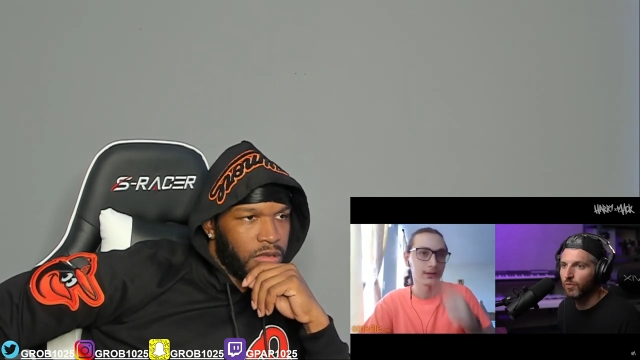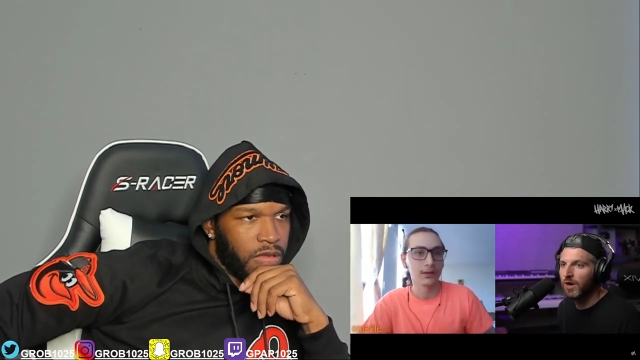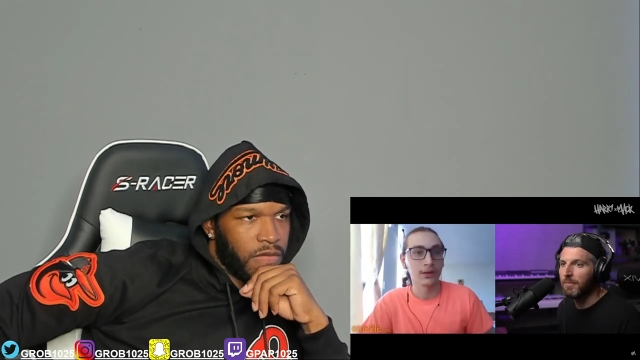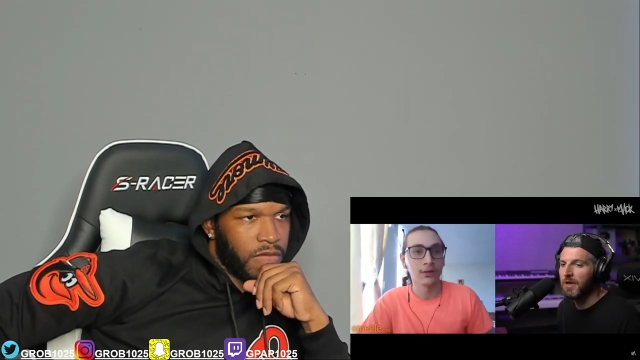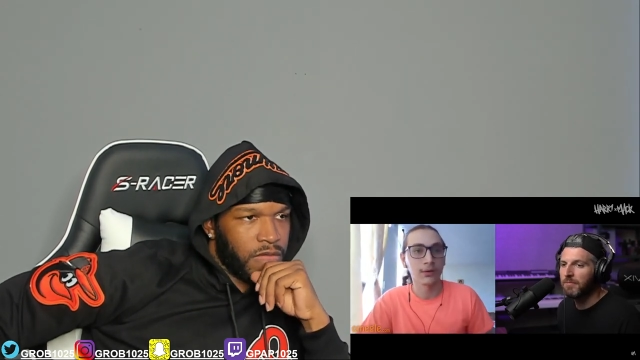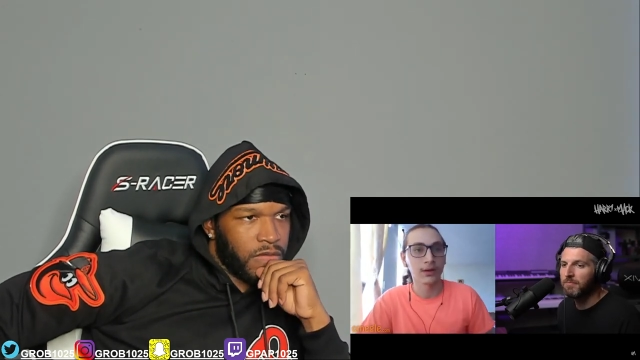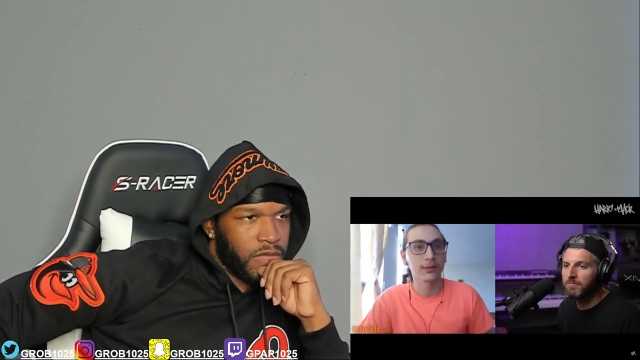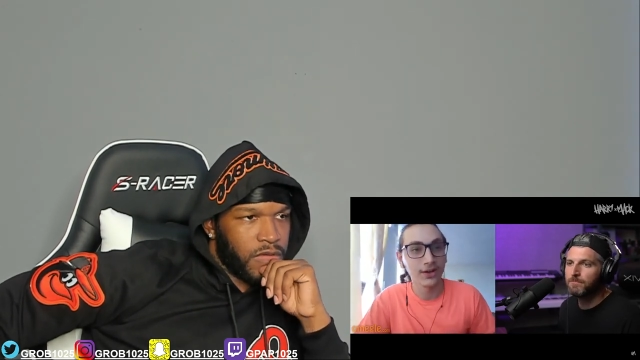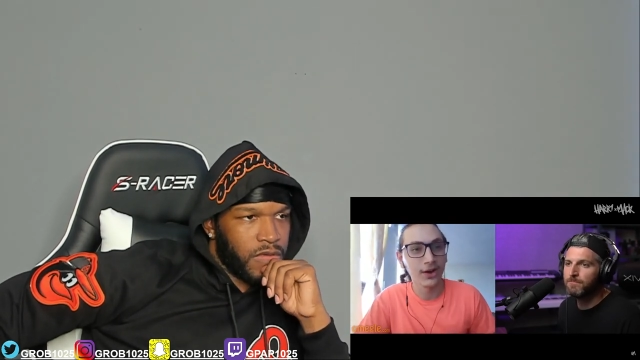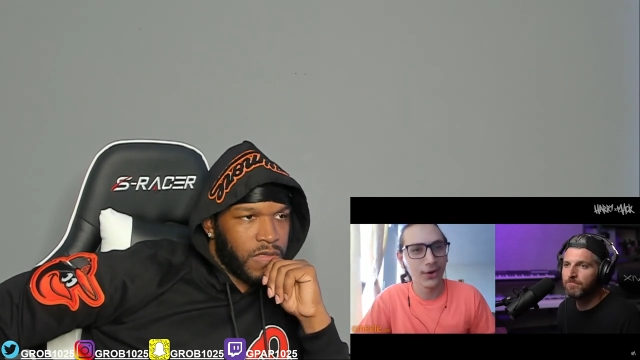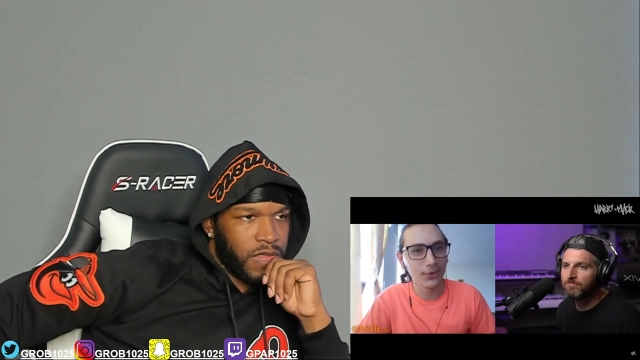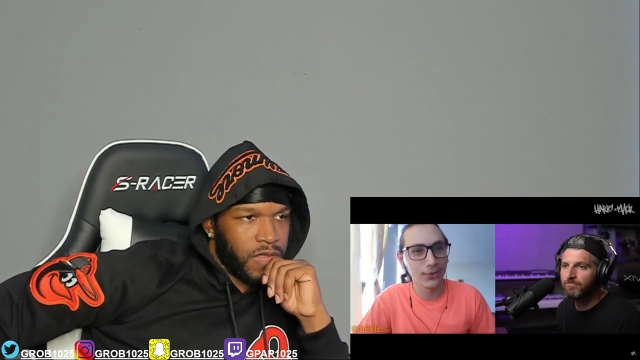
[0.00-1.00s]
Speaker 1: What up, man?
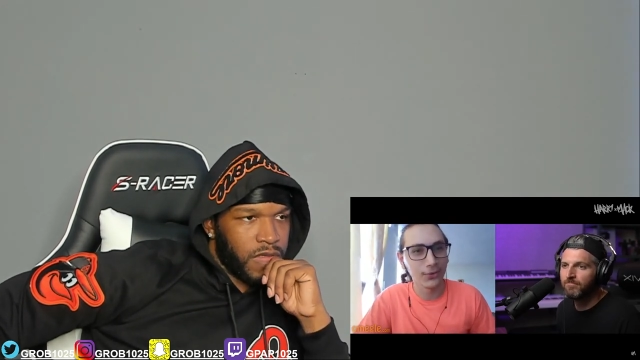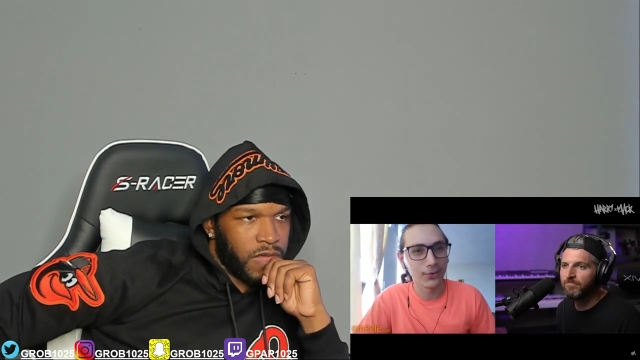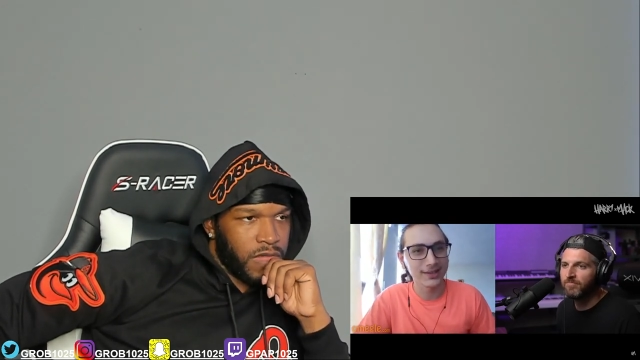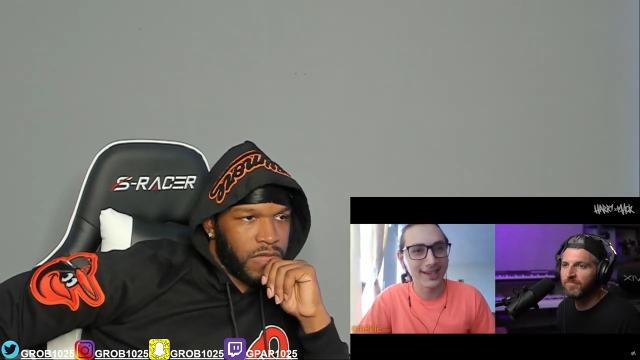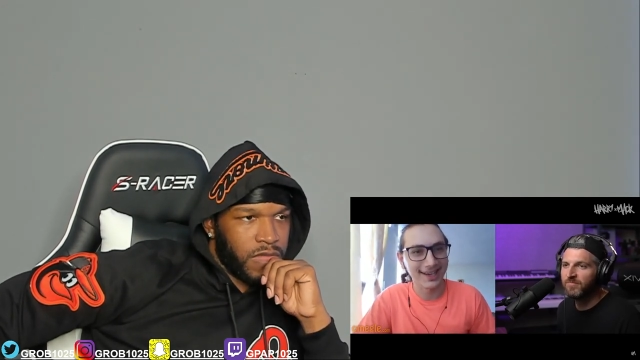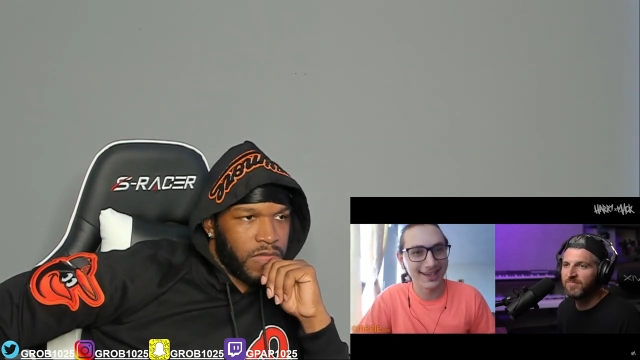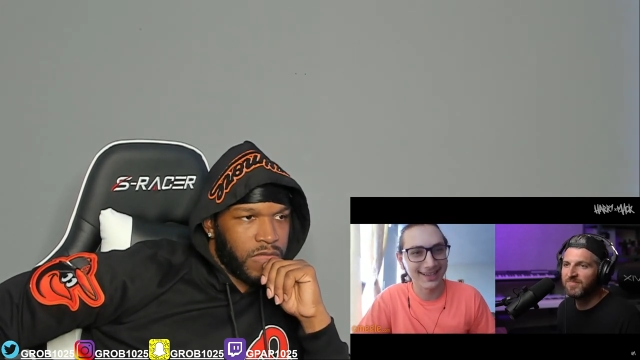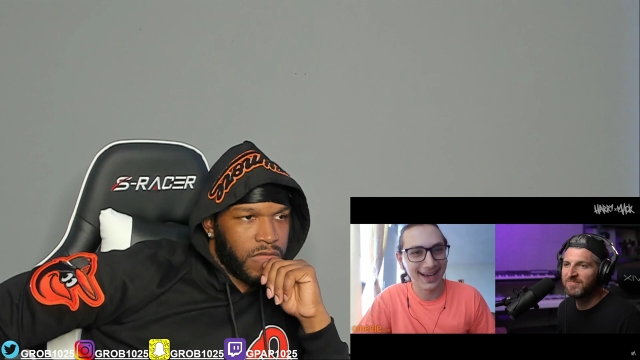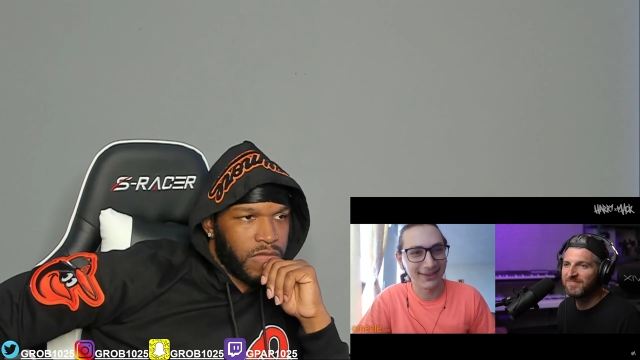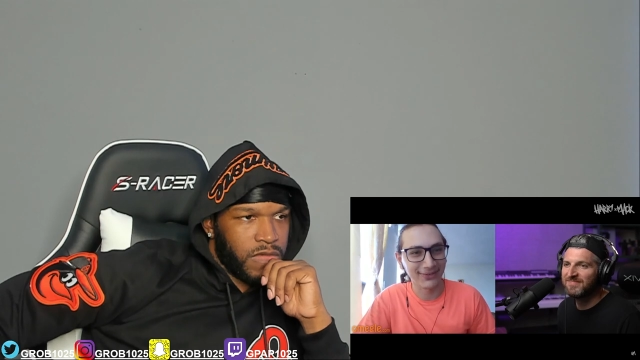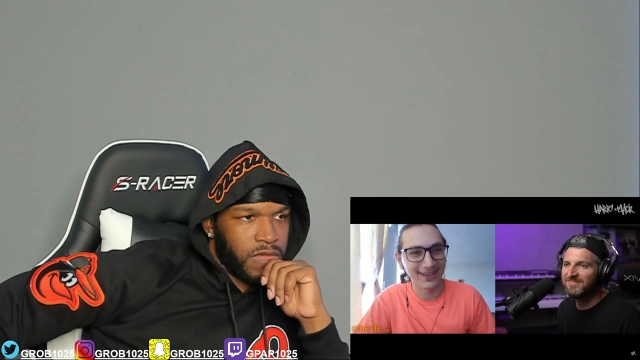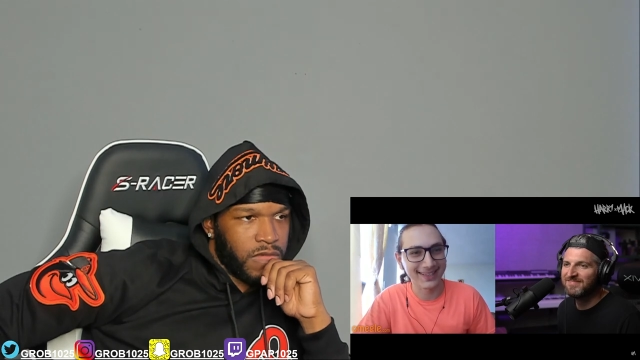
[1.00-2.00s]
Yo, what the
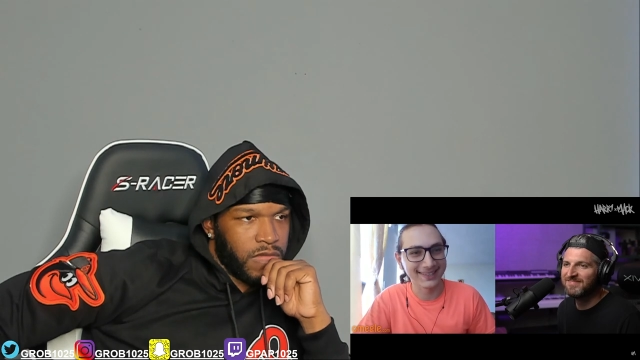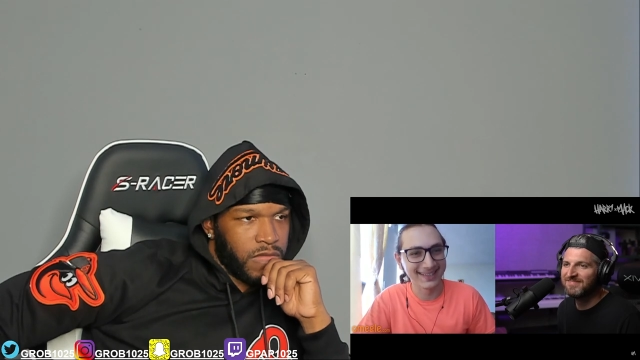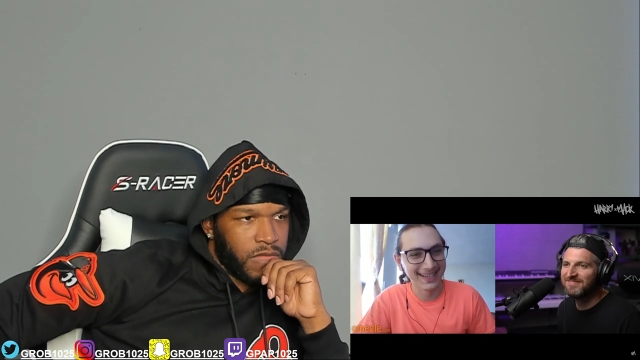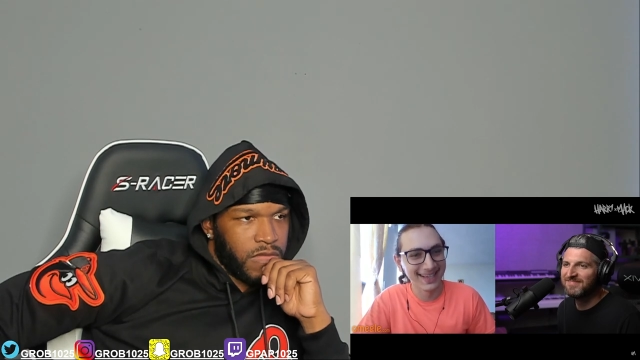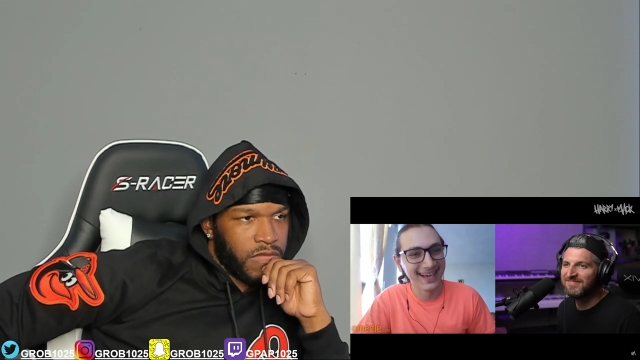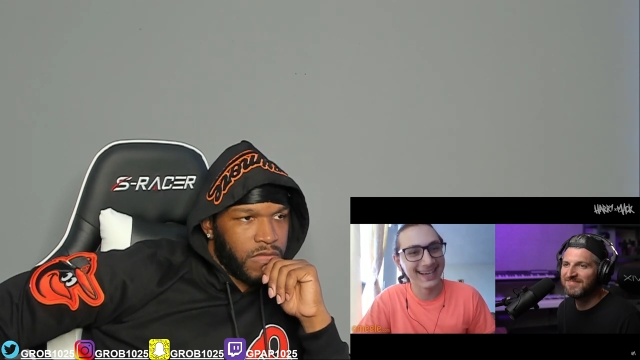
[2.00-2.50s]
hell? I felt,